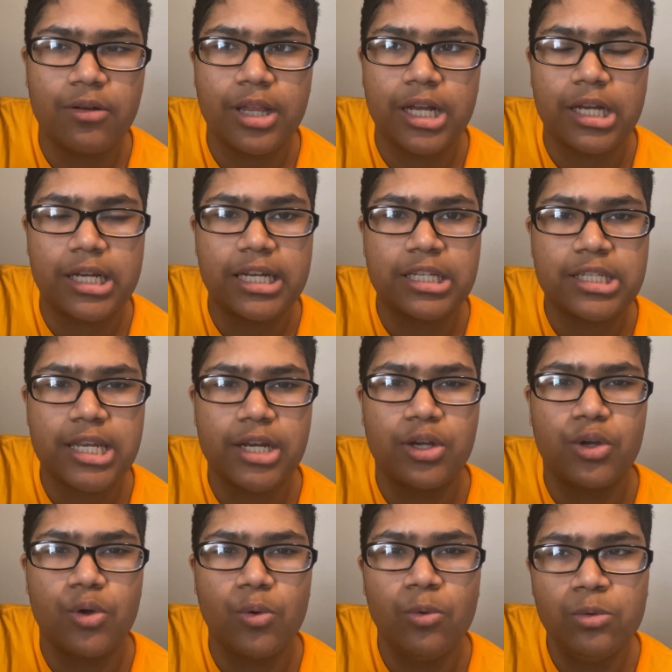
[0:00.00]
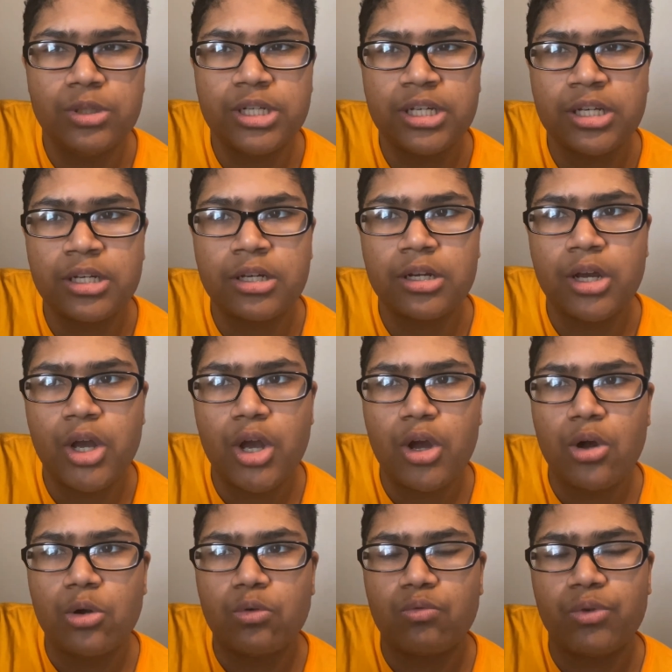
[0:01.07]
Like it's like golden
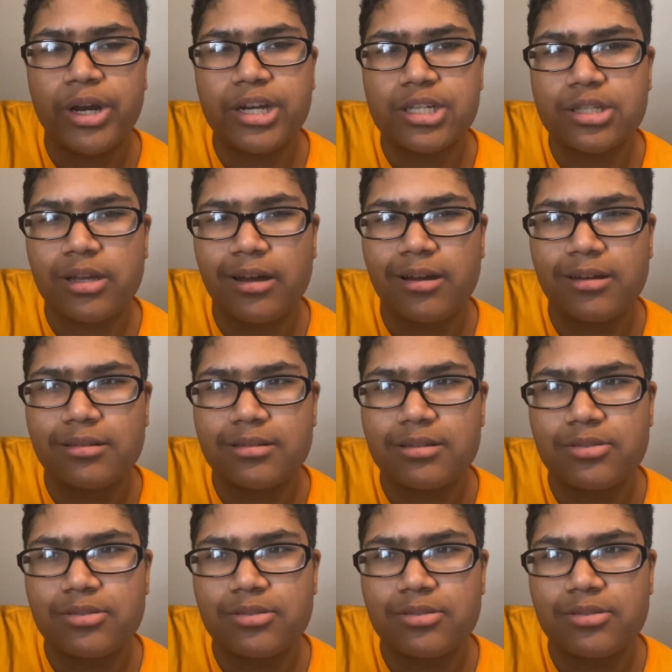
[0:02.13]
Renaissance